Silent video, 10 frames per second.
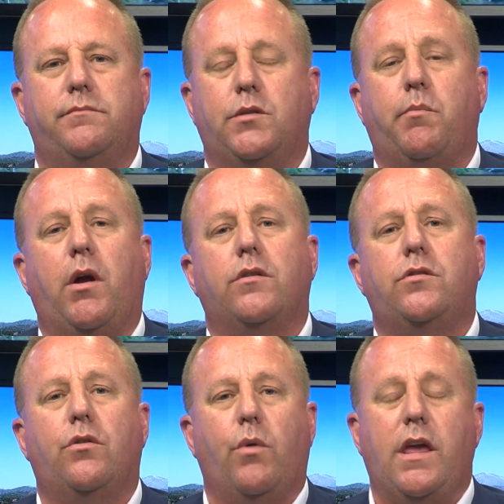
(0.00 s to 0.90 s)
His parents
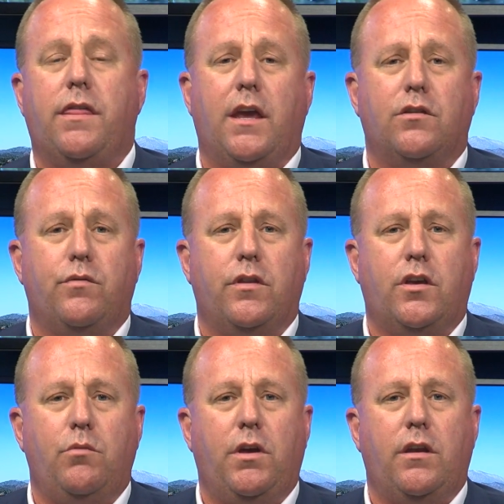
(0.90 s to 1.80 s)
do great things for the
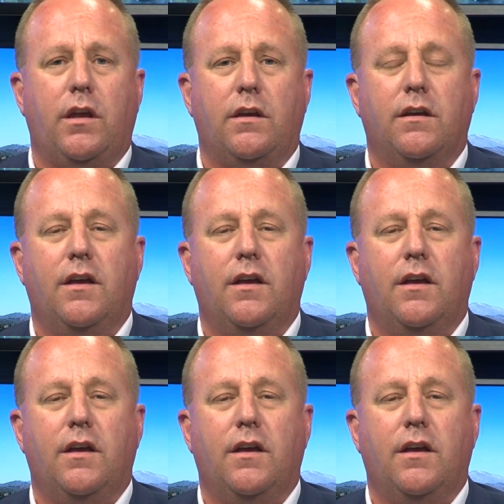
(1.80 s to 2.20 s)
community.